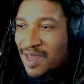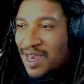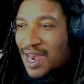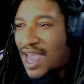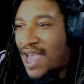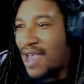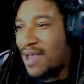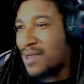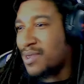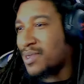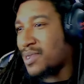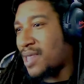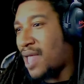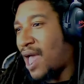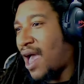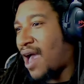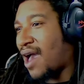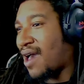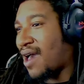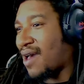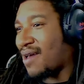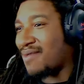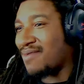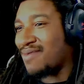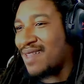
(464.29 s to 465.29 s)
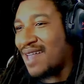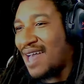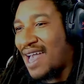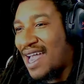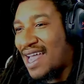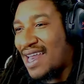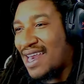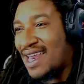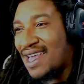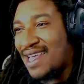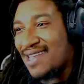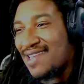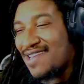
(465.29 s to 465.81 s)
And I stop.
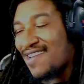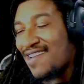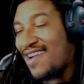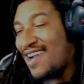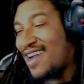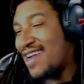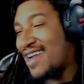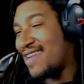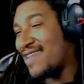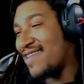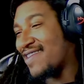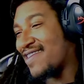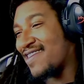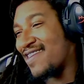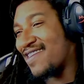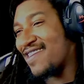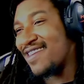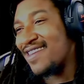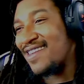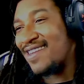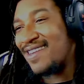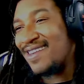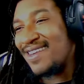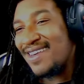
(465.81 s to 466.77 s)
Like, that's crazy.